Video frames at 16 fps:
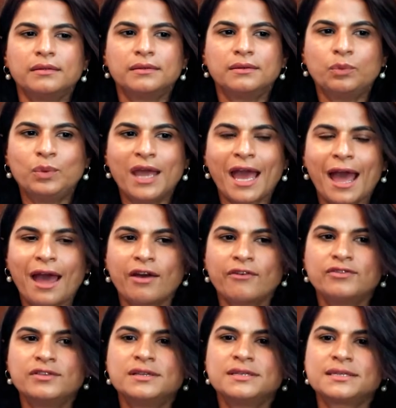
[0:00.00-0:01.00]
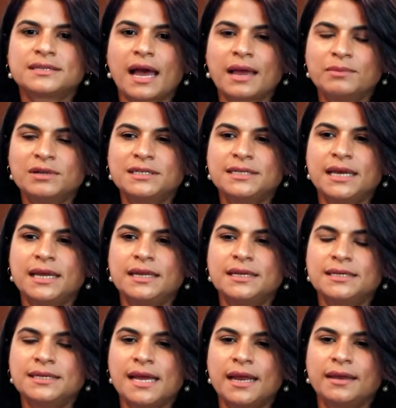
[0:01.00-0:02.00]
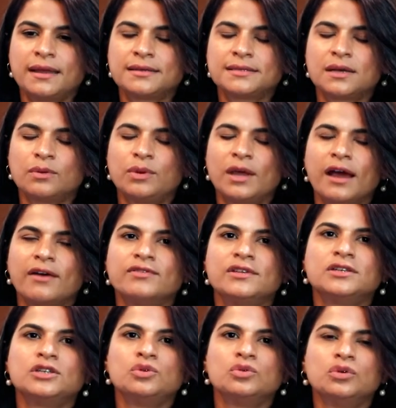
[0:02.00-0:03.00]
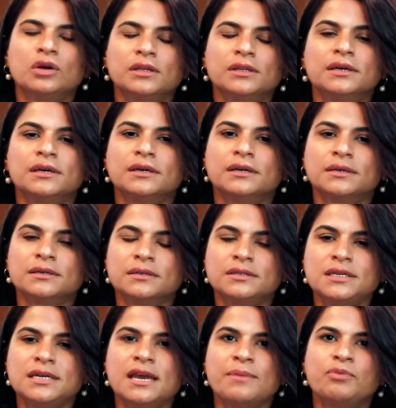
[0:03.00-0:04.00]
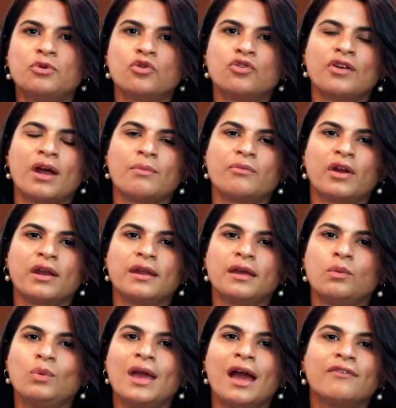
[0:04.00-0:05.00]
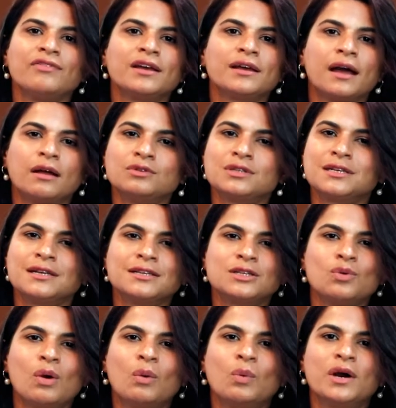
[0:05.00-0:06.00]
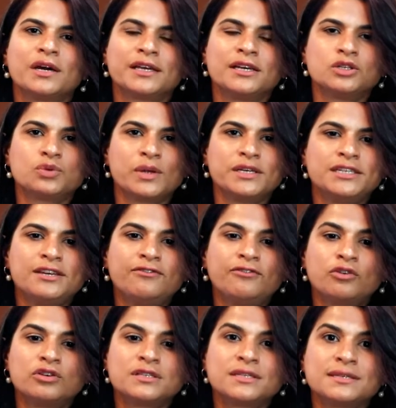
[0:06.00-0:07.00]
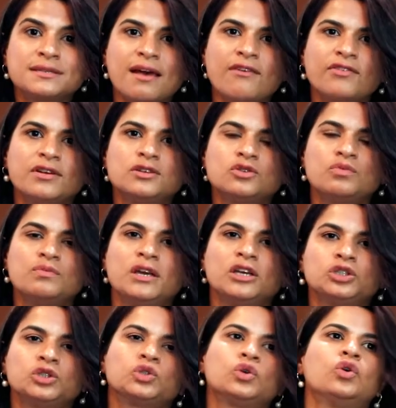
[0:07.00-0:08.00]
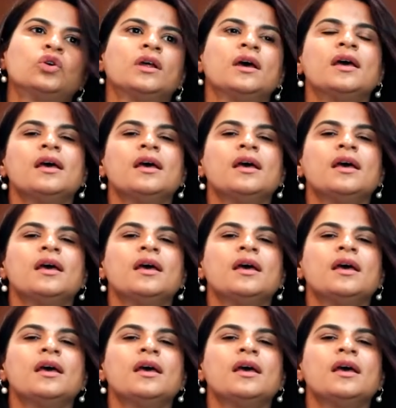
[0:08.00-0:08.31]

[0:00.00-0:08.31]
We have simultaneously at Nixor, we have the, tu- uh, the TA program running. We have the counselors who are working 24 7 to make sure